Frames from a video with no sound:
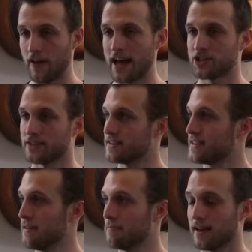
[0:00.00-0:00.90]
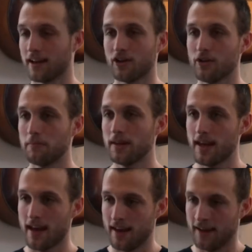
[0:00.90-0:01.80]
fashion statement. It could
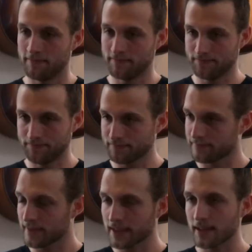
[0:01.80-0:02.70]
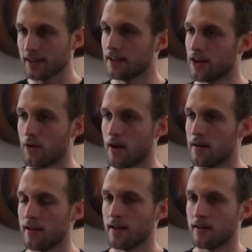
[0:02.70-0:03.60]
be a, you know,
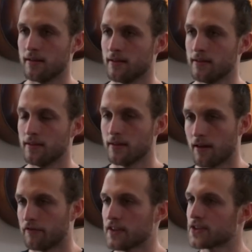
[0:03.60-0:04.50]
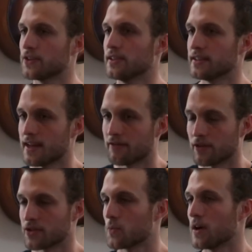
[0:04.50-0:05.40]
a physical
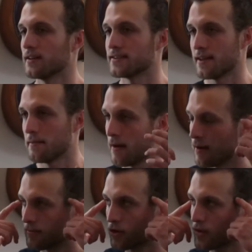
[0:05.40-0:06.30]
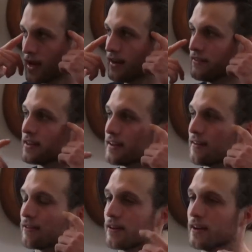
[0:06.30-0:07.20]
endeavor as well as a creative
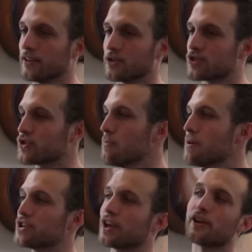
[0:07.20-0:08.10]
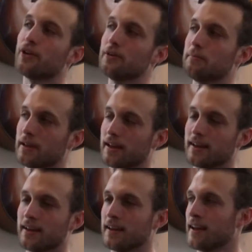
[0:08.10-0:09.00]
endeavor. There's so much it could
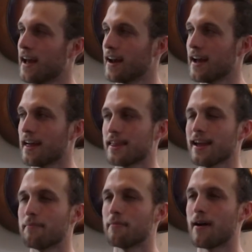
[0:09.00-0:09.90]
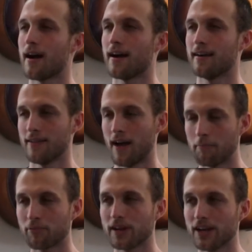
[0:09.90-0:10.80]
be. And I think
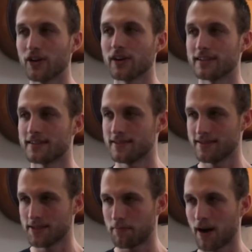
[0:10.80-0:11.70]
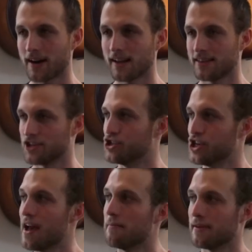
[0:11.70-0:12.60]
I'm pretty good at spotting the
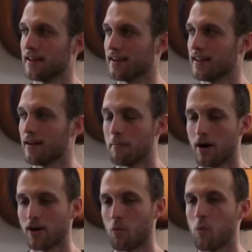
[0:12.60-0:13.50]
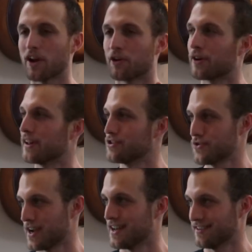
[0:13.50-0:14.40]
gem among a weird
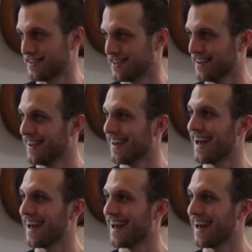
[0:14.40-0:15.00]
interest.